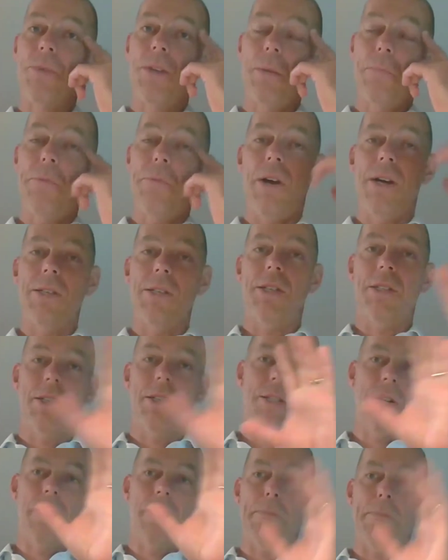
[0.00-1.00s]

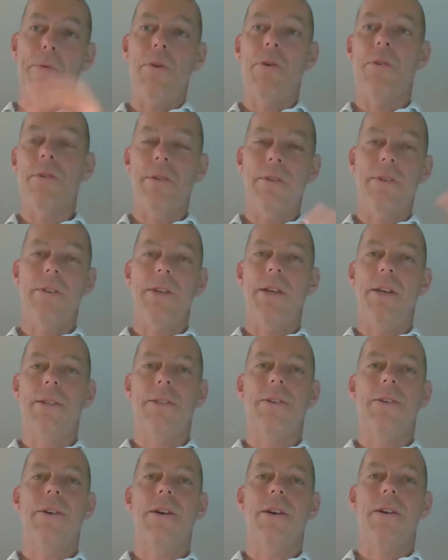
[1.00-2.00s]
processes are important and
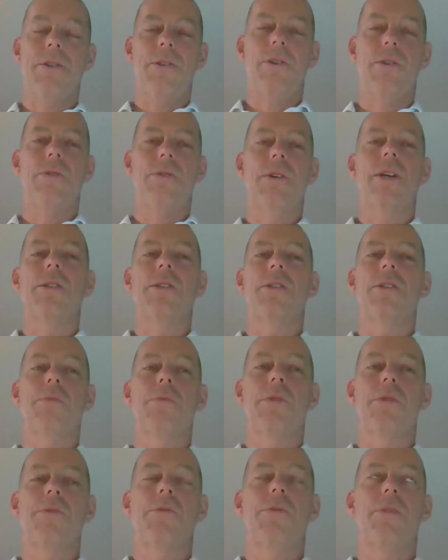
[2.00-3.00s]
there are no
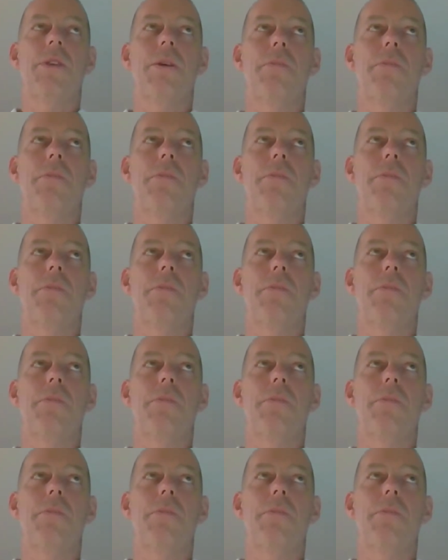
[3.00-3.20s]
customers for them.